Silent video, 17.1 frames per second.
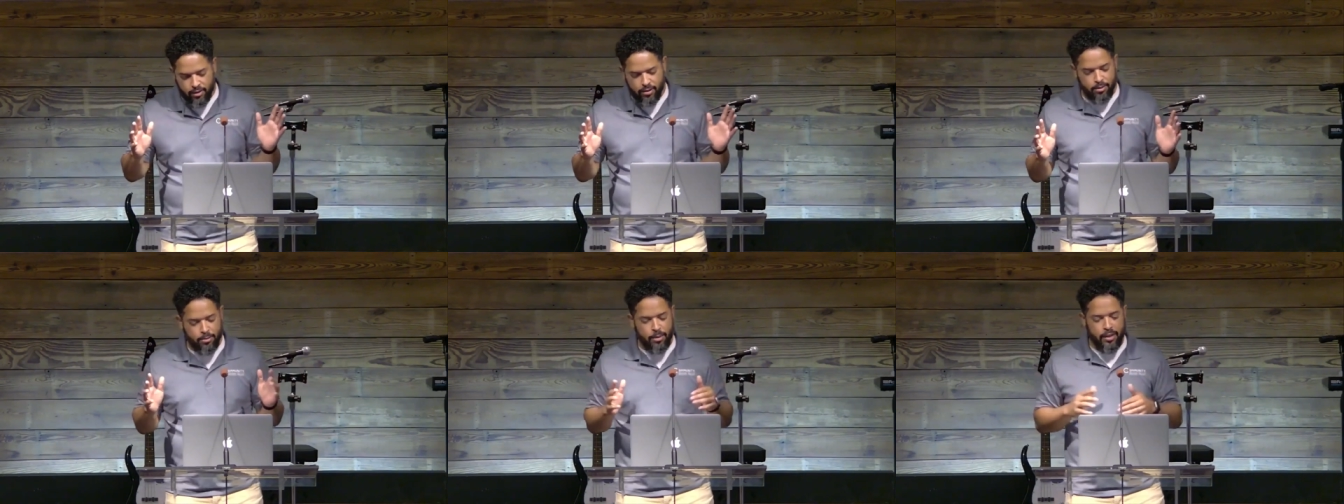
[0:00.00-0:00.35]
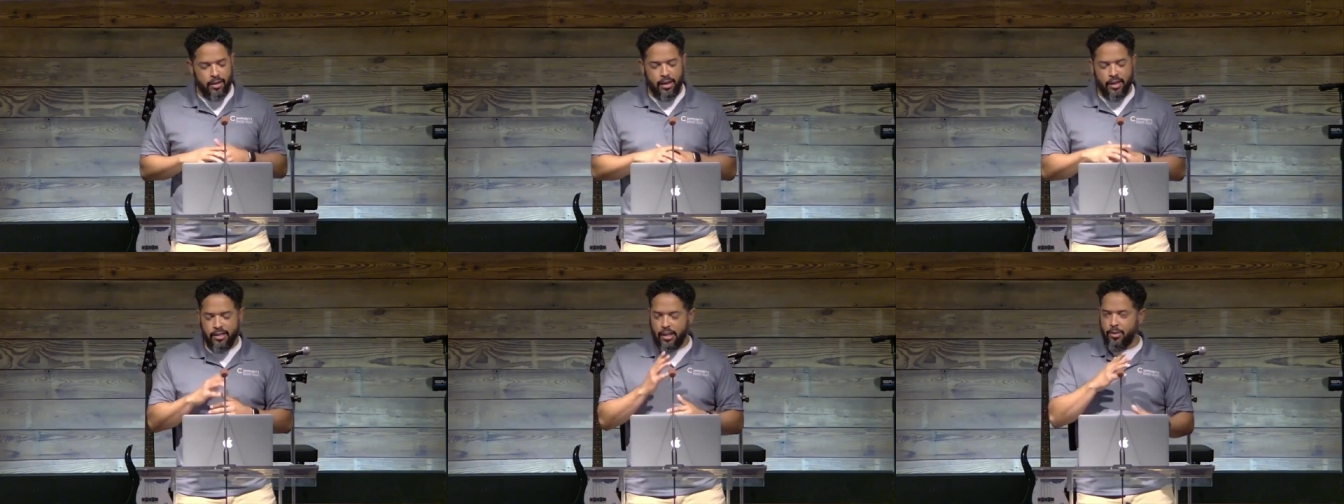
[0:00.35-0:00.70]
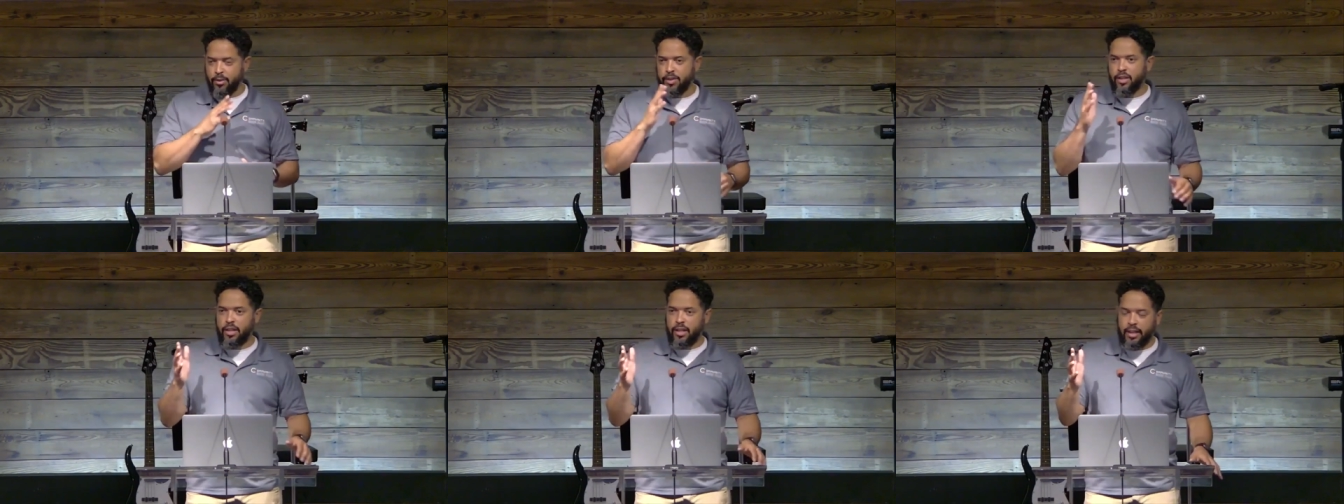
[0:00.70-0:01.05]
but as I was
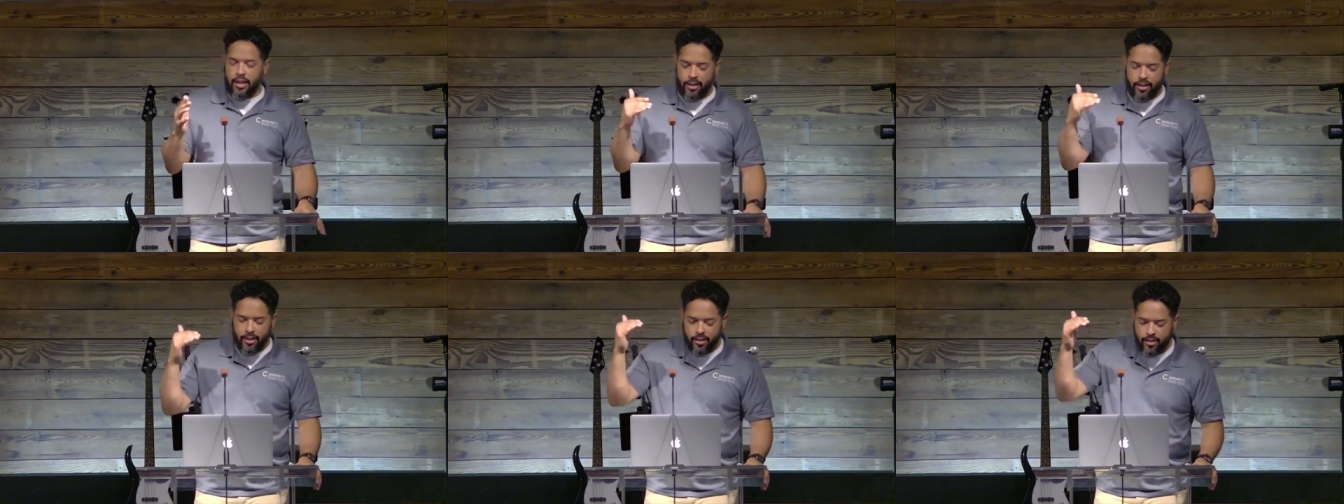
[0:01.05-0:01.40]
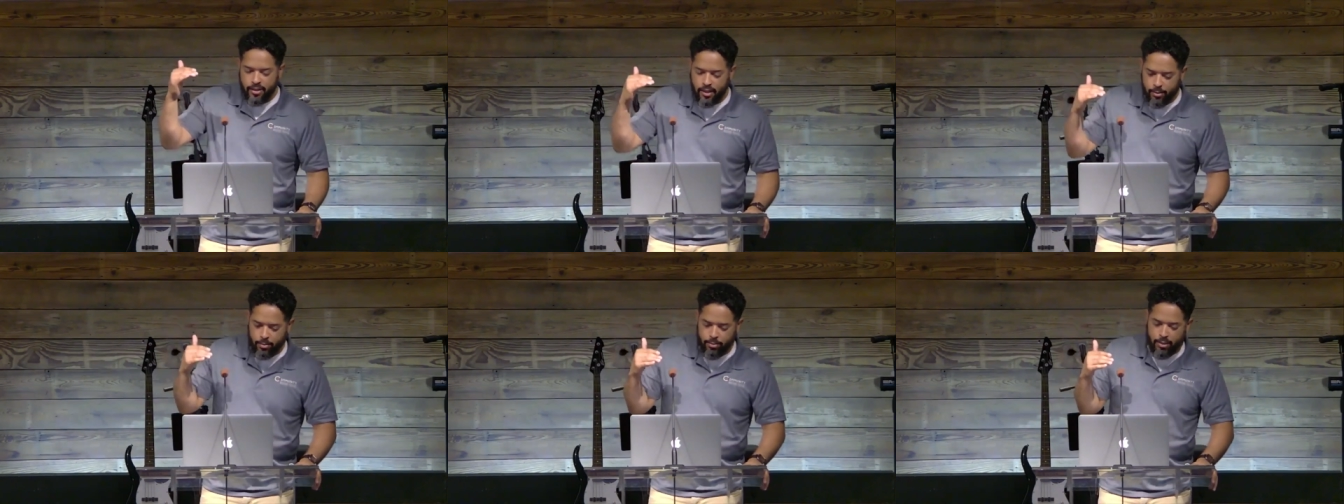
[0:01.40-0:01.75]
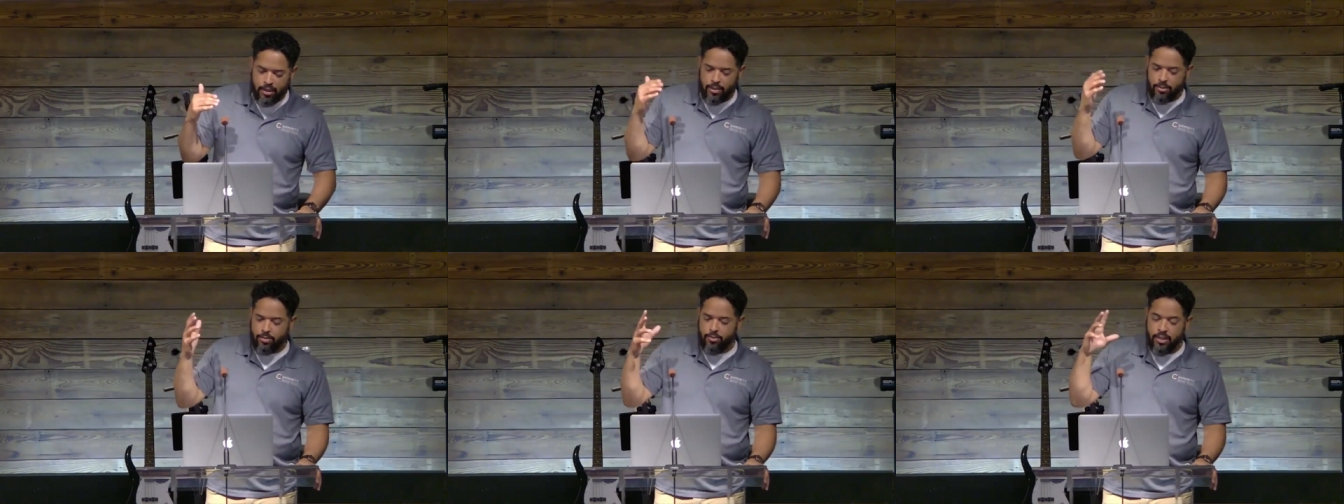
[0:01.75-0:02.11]
looking at this, it,
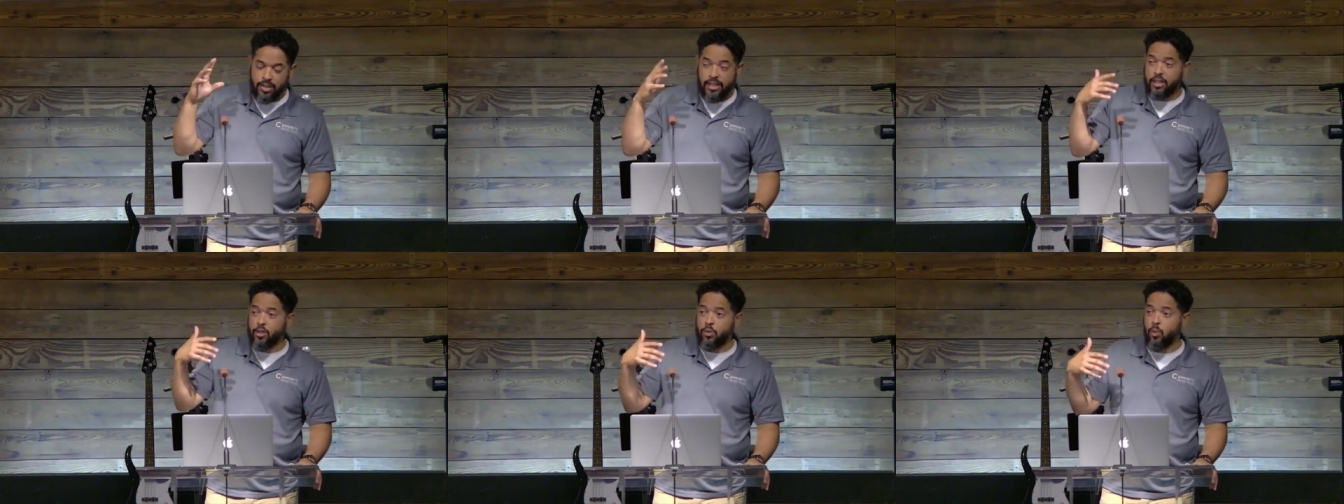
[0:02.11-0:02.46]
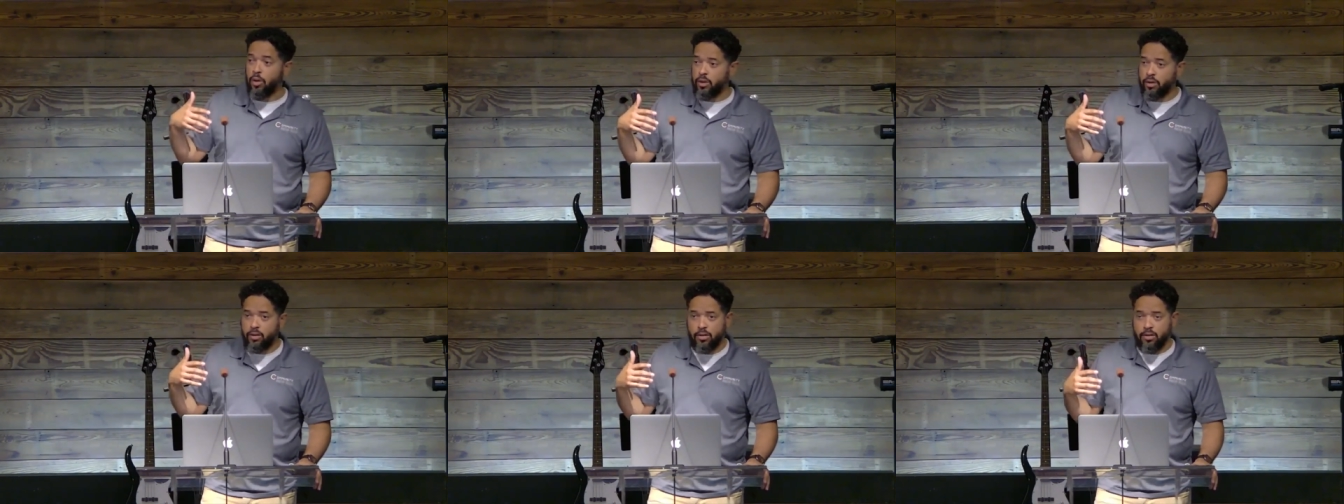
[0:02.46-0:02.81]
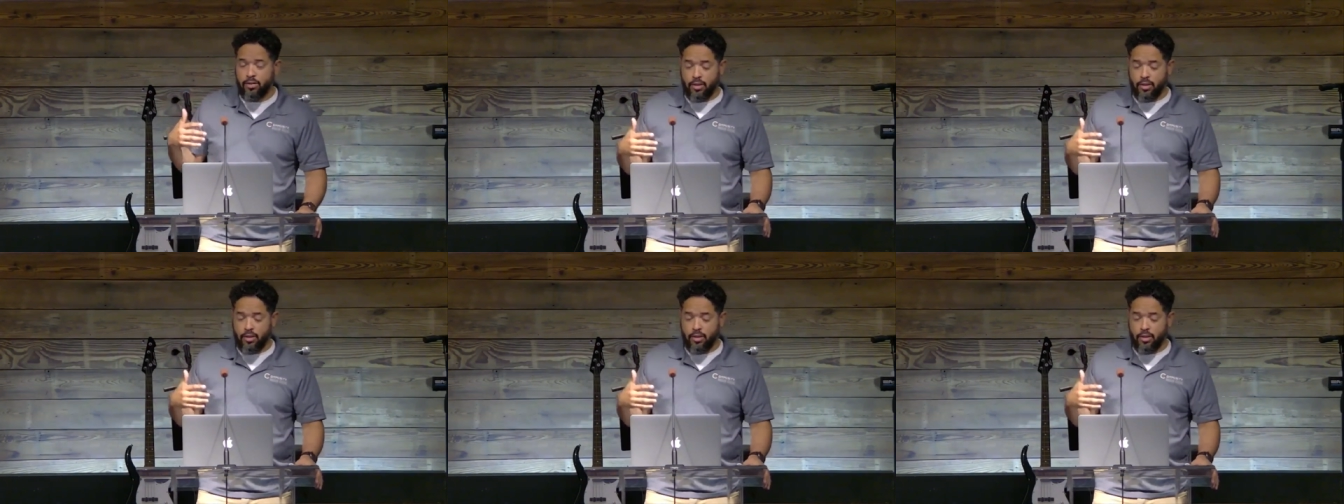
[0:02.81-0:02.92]
it's six words.